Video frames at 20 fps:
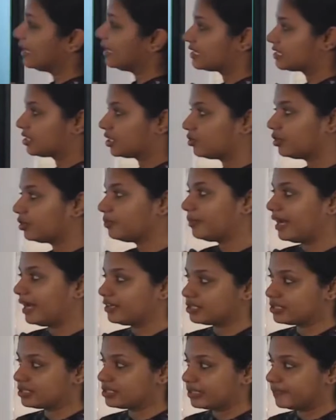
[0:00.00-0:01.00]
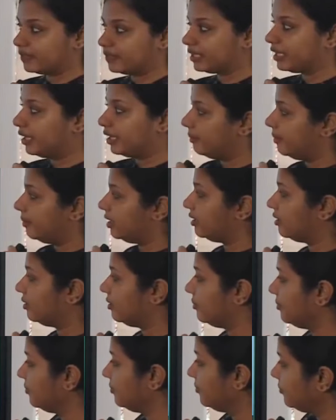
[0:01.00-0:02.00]
and executive branches of the government.
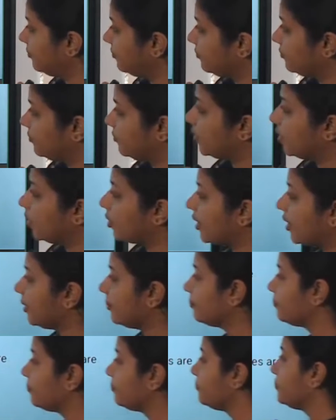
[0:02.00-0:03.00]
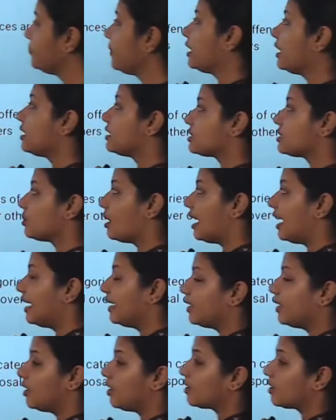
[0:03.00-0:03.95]
Okay. So ad